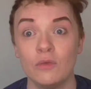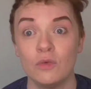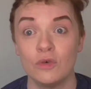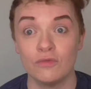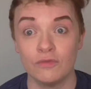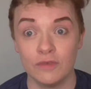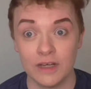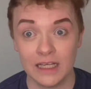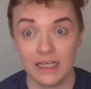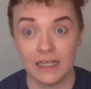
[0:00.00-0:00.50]
would
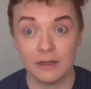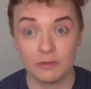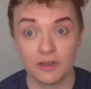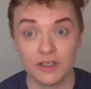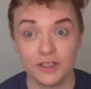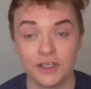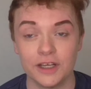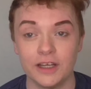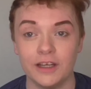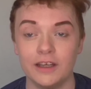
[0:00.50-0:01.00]
really
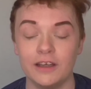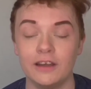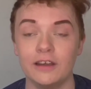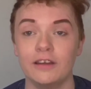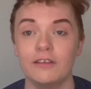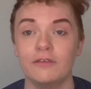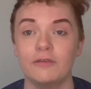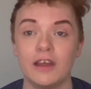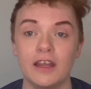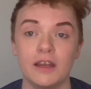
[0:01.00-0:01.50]
appreciate it
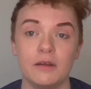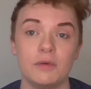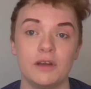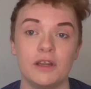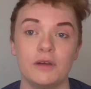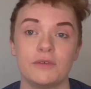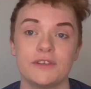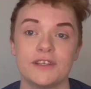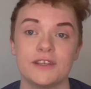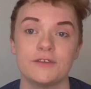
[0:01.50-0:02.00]
if
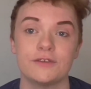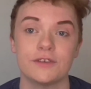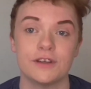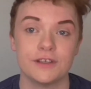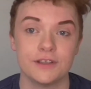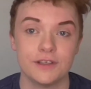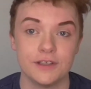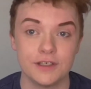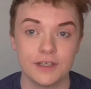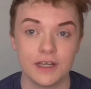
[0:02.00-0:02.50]
anybody was
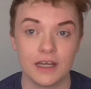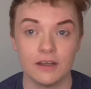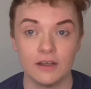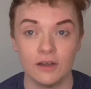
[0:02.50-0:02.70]
interested